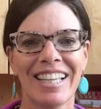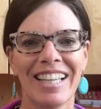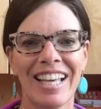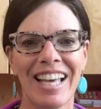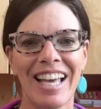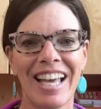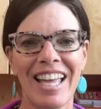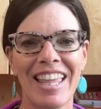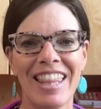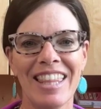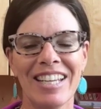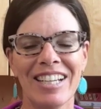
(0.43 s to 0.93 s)

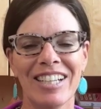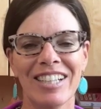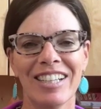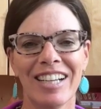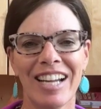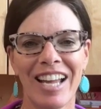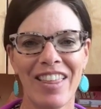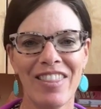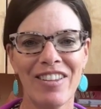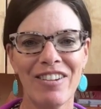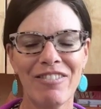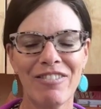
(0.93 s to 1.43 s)
Hi there,
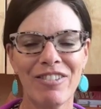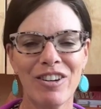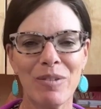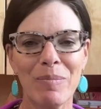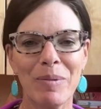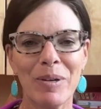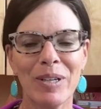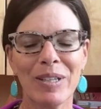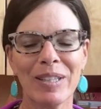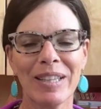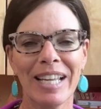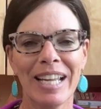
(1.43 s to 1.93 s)
Heather
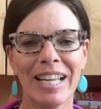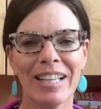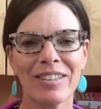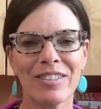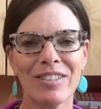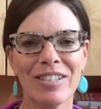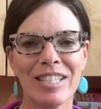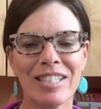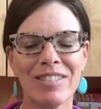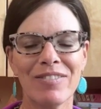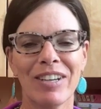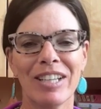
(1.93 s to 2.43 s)
Ferber,
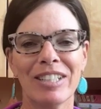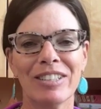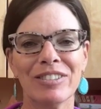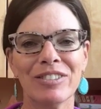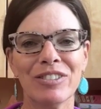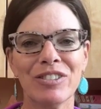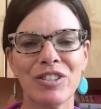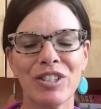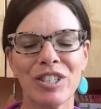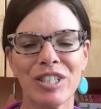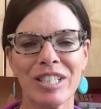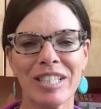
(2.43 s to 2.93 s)
Langlois Vital
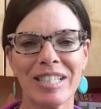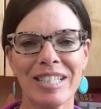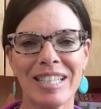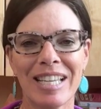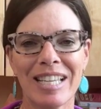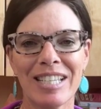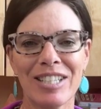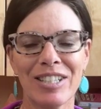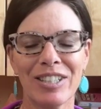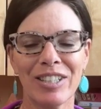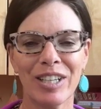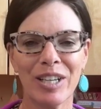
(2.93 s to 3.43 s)
Nutrition
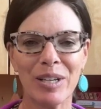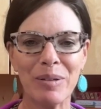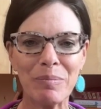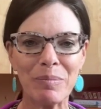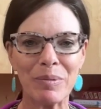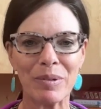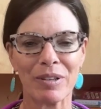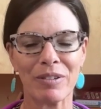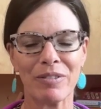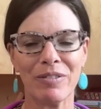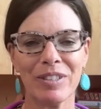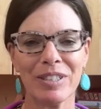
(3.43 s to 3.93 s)
Center in
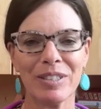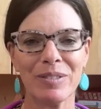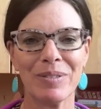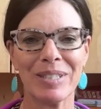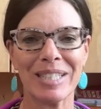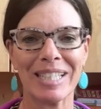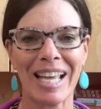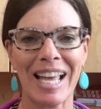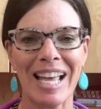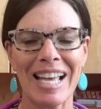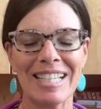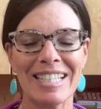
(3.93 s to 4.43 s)
Brookfield,
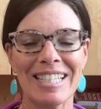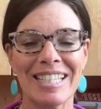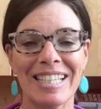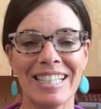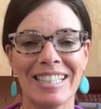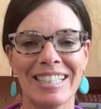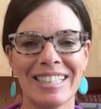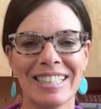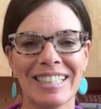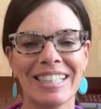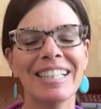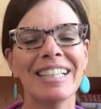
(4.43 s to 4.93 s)

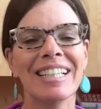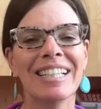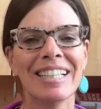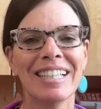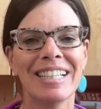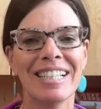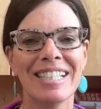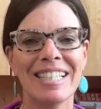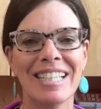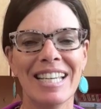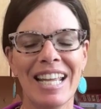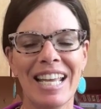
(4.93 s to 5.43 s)
Wisconsin.
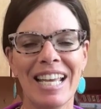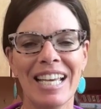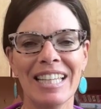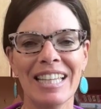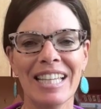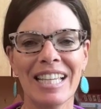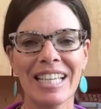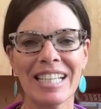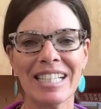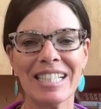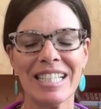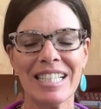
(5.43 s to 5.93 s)
Today I'd
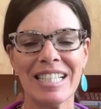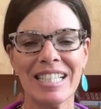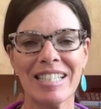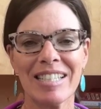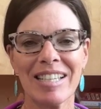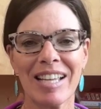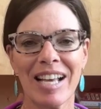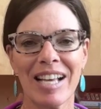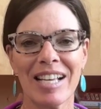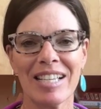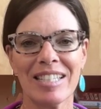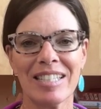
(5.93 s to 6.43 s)
like to
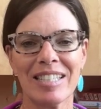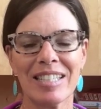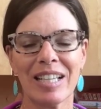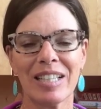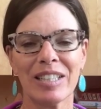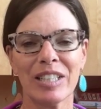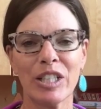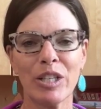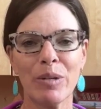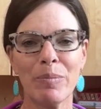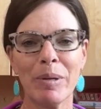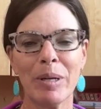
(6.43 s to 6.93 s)
discuss
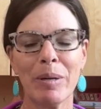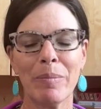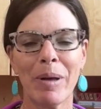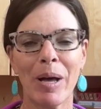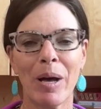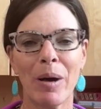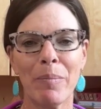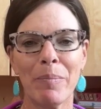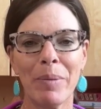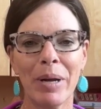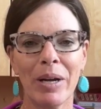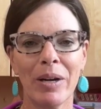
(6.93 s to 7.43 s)
a little bit
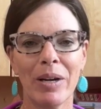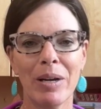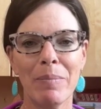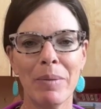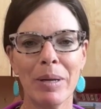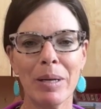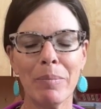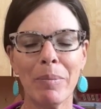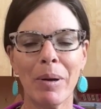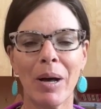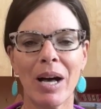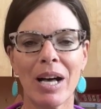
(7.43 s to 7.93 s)
about
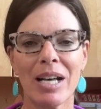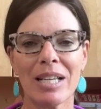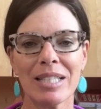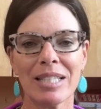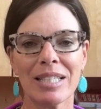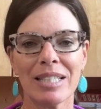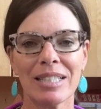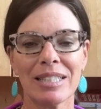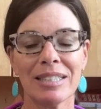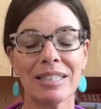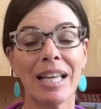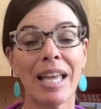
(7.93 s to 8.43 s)

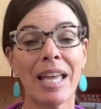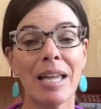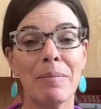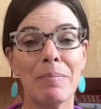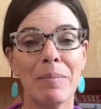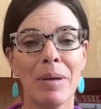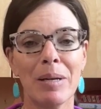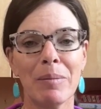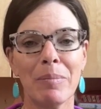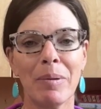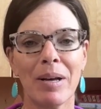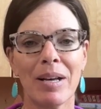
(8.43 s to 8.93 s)
perimenopausal
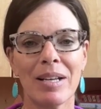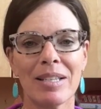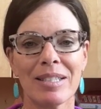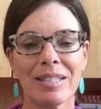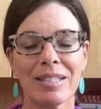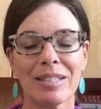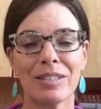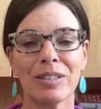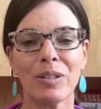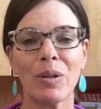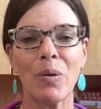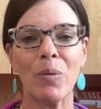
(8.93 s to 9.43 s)
and
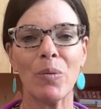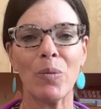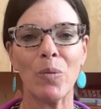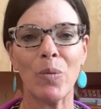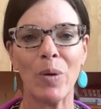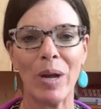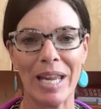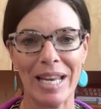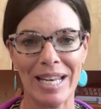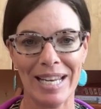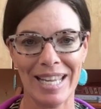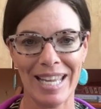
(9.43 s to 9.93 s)
menopausal
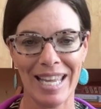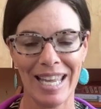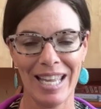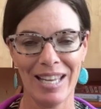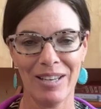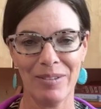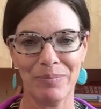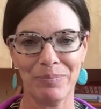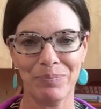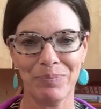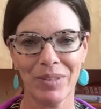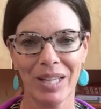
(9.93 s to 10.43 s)
weight
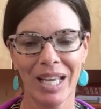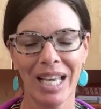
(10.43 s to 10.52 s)
gain.